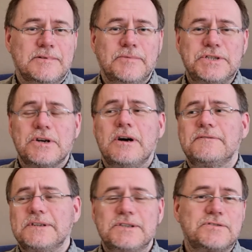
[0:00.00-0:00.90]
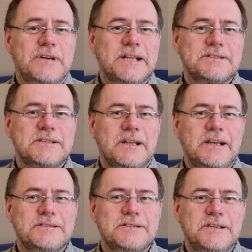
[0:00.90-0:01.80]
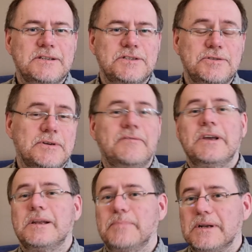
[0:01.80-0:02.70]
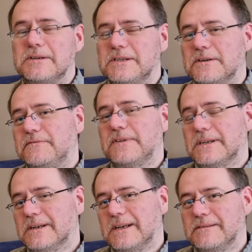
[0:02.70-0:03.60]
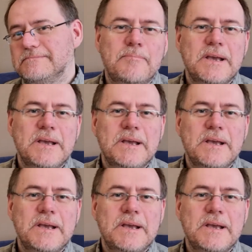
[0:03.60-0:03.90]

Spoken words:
which often translates into availability of funding.